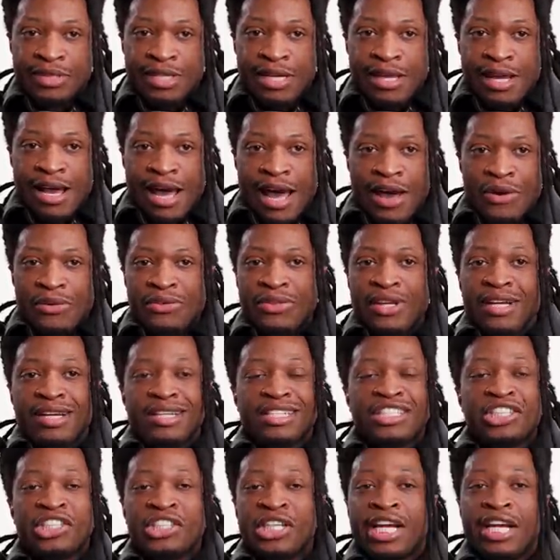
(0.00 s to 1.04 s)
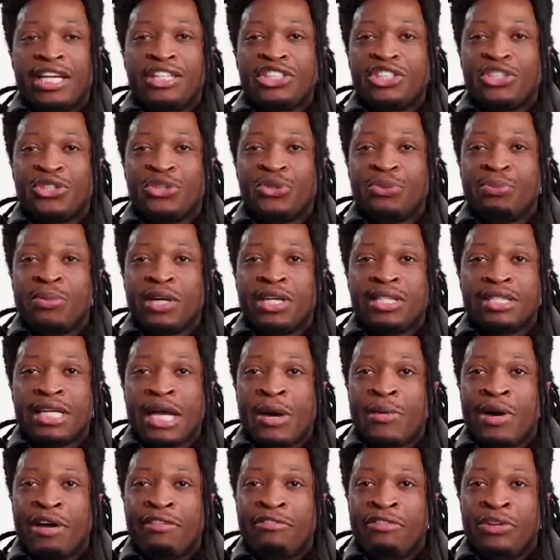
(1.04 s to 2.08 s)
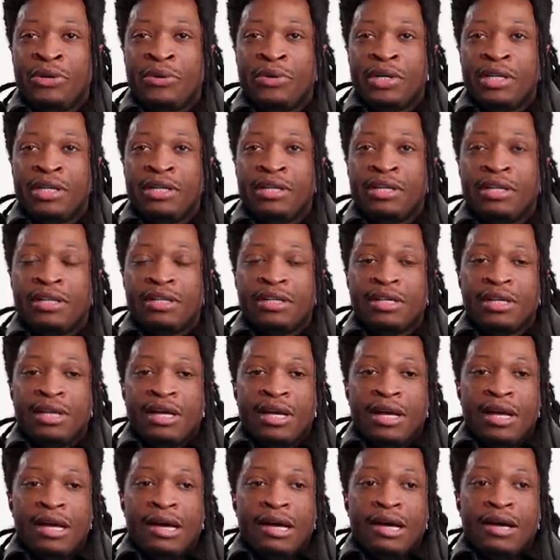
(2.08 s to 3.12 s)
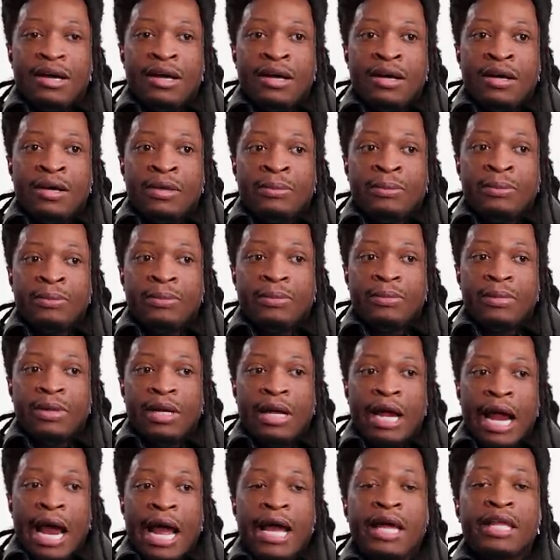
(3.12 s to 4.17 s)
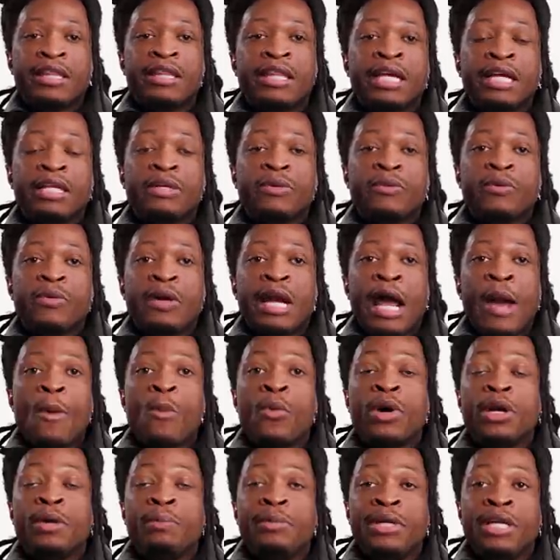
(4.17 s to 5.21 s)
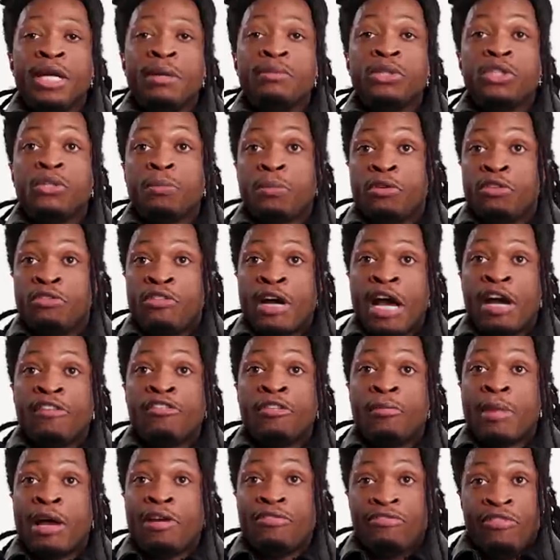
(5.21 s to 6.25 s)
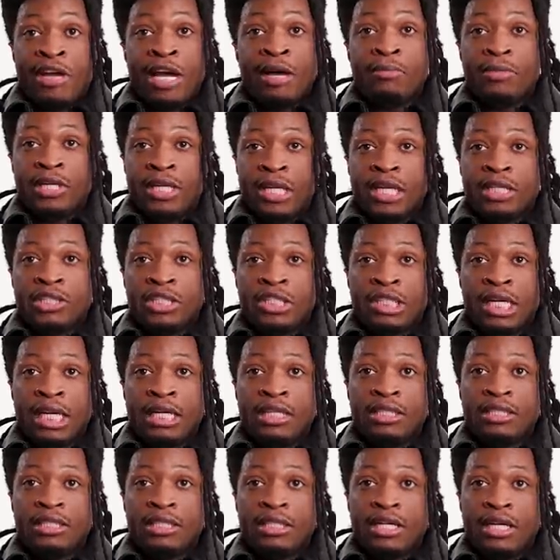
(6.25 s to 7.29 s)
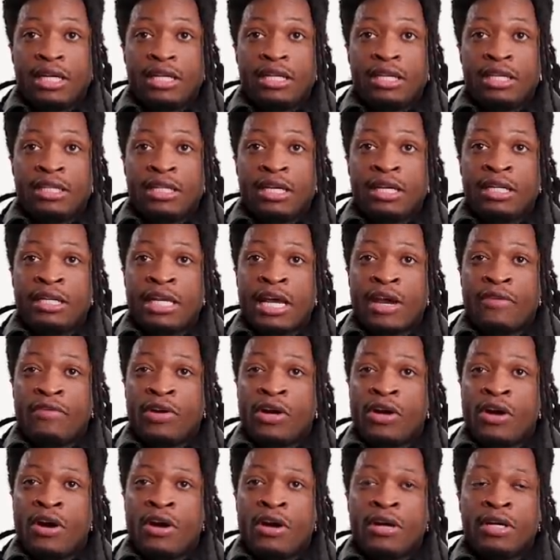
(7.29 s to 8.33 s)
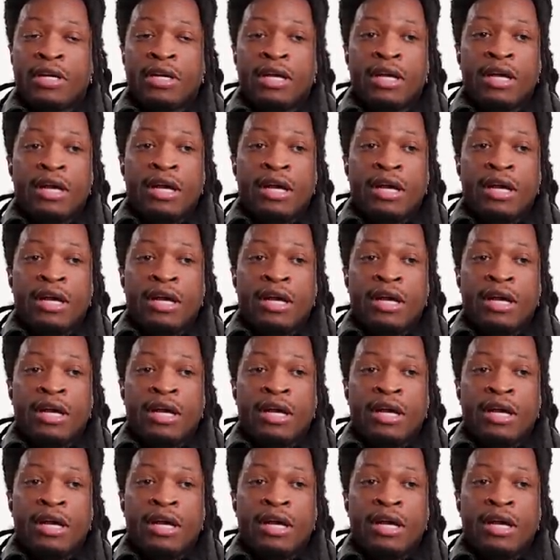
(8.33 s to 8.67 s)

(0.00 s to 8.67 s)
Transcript: I don't think it's changed too much how I view it. I think what I want to be able to provide for my family has changed in that regard.